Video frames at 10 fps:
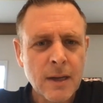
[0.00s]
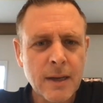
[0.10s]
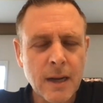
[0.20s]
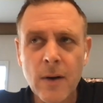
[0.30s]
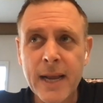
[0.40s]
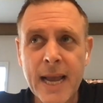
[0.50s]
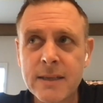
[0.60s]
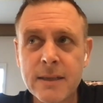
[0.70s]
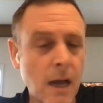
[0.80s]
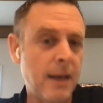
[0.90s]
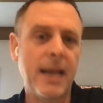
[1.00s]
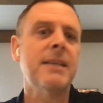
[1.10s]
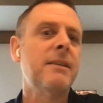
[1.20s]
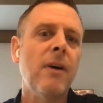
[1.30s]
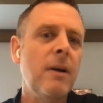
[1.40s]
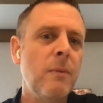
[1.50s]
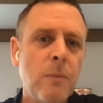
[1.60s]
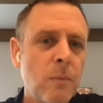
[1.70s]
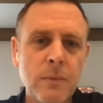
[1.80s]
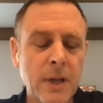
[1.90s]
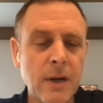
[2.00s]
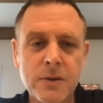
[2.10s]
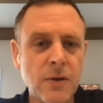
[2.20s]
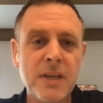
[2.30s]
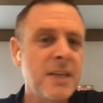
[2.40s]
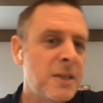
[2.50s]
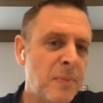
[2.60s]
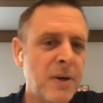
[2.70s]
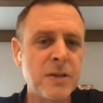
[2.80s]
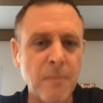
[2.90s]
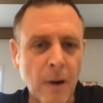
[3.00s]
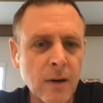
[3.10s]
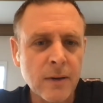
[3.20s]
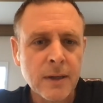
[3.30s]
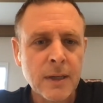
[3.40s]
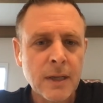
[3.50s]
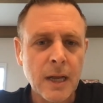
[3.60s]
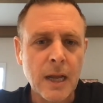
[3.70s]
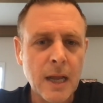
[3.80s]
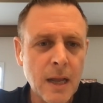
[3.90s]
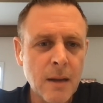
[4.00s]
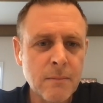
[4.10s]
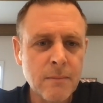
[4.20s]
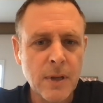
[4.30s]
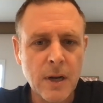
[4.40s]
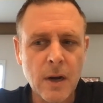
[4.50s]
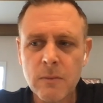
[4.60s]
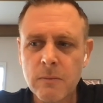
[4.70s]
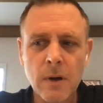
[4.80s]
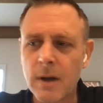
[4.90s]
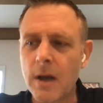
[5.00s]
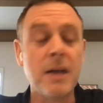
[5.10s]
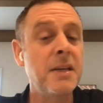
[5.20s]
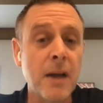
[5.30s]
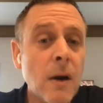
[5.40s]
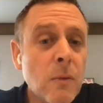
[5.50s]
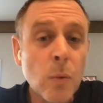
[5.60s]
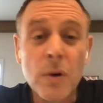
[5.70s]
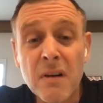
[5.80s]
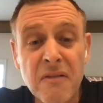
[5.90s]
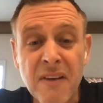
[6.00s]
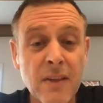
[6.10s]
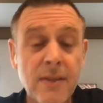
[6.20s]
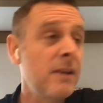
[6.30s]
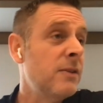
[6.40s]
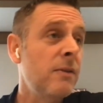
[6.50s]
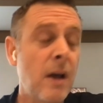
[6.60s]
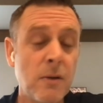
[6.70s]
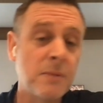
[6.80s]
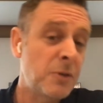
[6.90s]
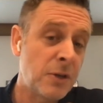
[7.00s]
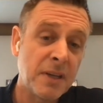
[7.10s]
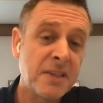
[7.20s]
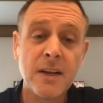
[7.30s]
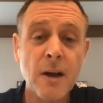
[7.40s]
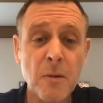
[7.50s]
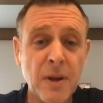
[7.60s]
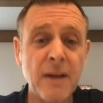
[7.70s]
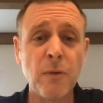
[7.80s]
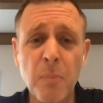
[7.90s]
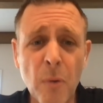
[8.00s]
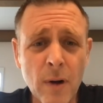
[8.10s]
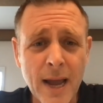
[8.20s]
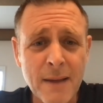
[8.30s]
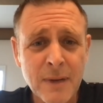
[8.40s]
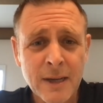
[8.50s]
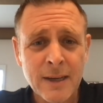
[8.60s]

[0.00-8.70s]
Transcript: you know, I guess if I, you know, suddenly disappeared tomorrow, you know, I don't know, would it affect things? Who knows? I'm sure they'd still go and play a football game.